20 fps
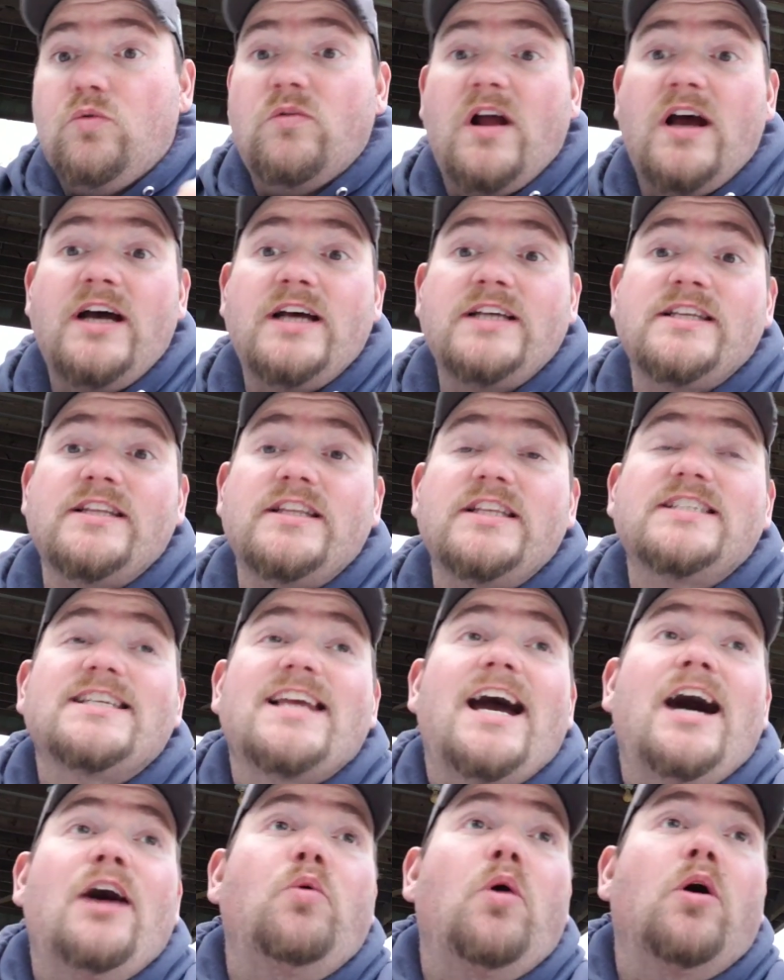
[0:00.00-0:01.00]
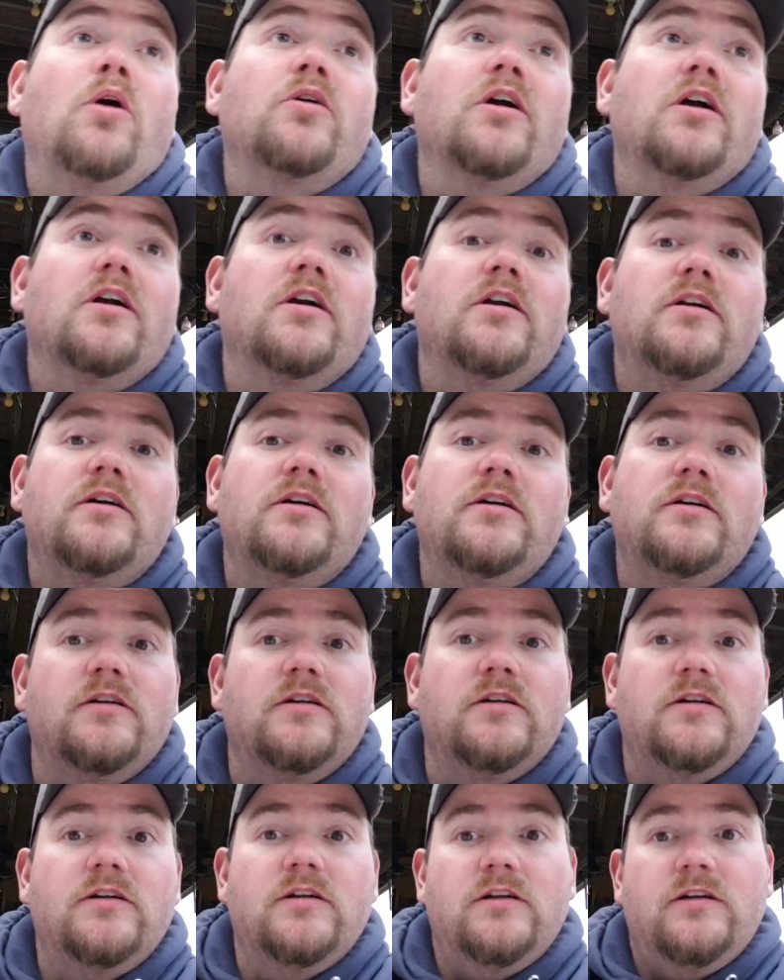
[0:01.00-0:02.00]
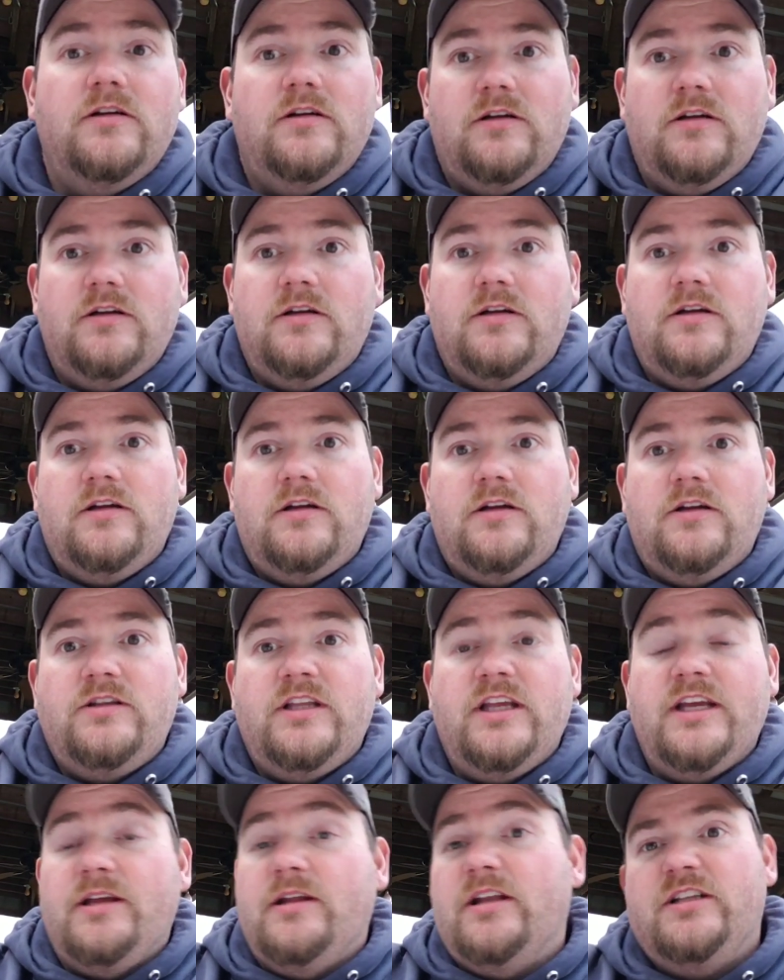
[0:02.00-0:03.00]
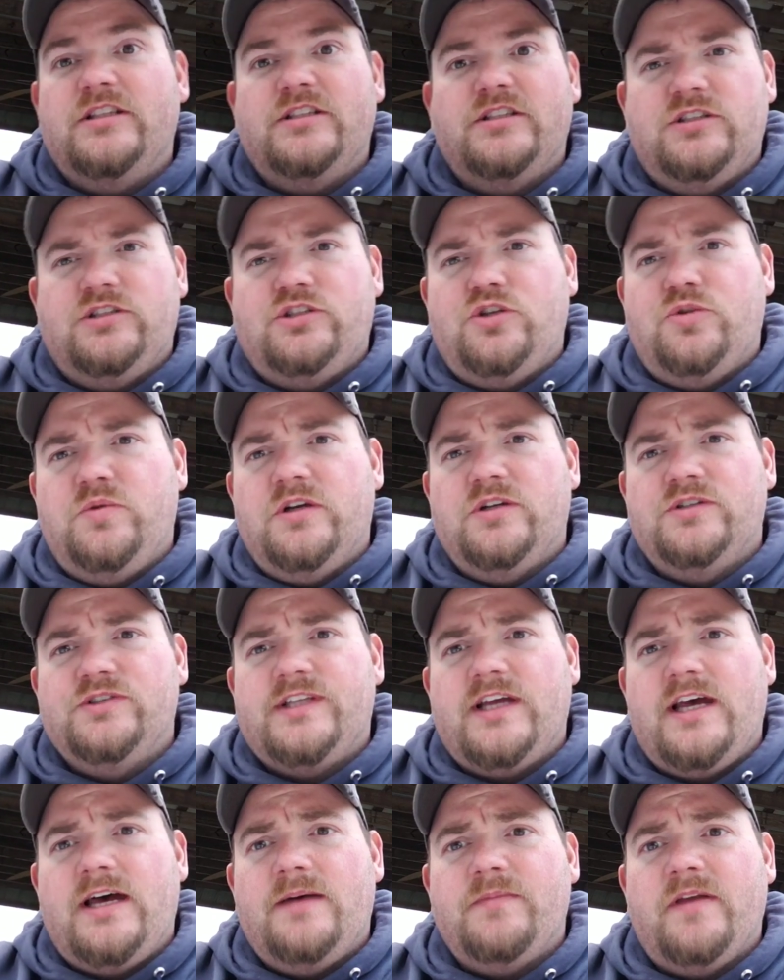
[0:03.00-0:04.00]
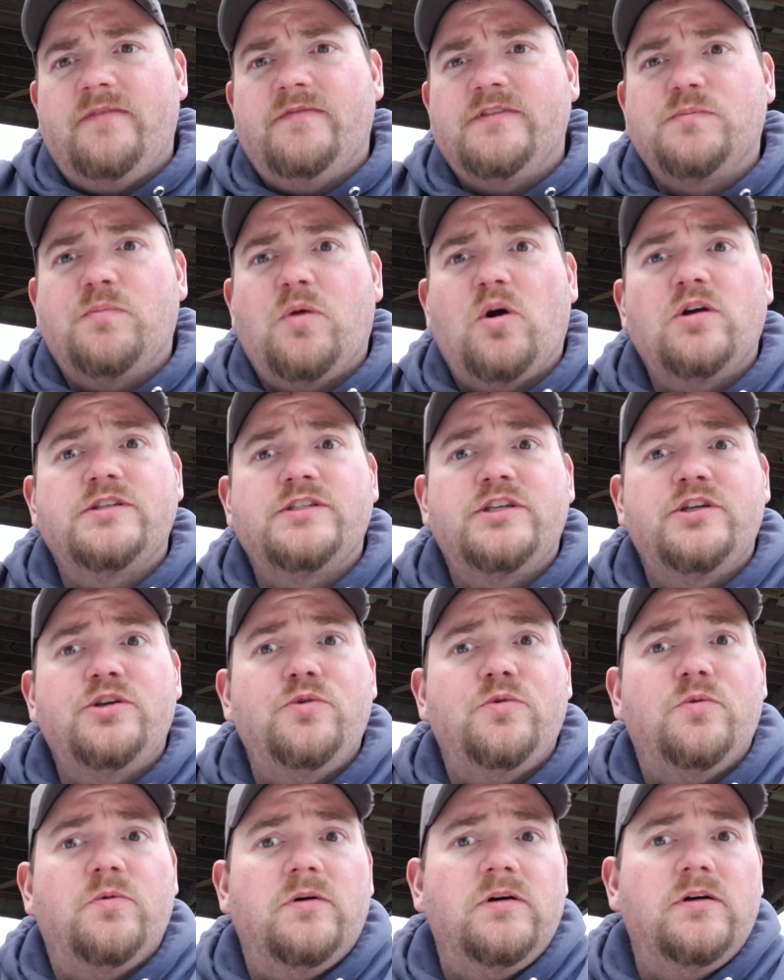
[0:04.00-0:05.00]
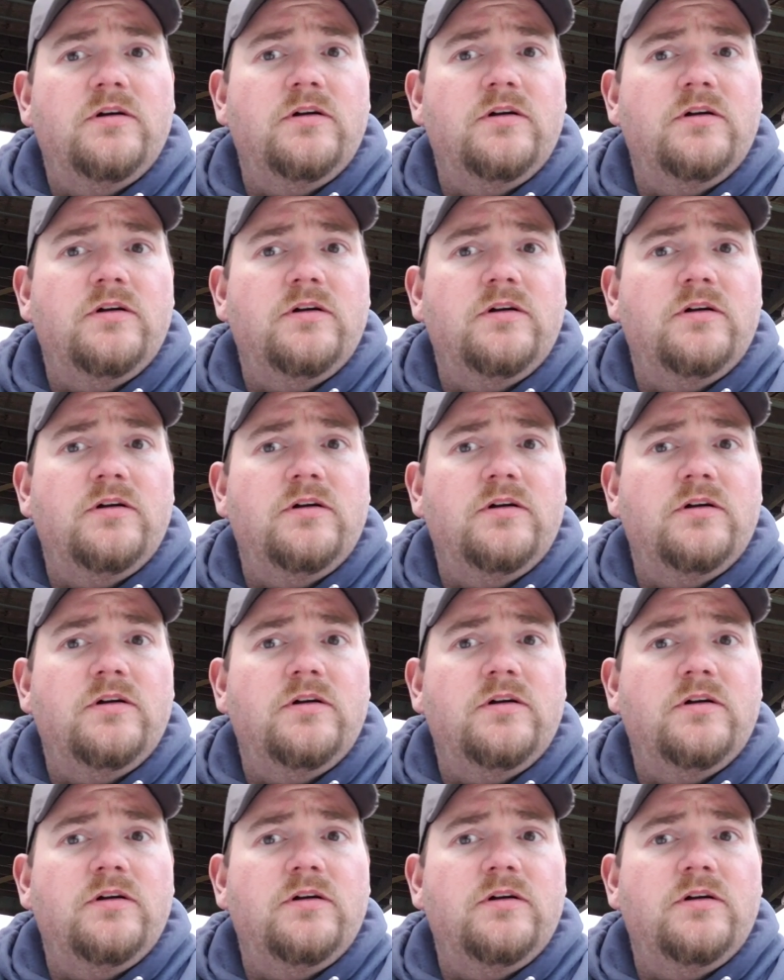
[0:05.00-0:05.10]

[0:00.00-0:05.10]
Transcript: Rise of the Skywalker. Then 2 years' time, give us part 2,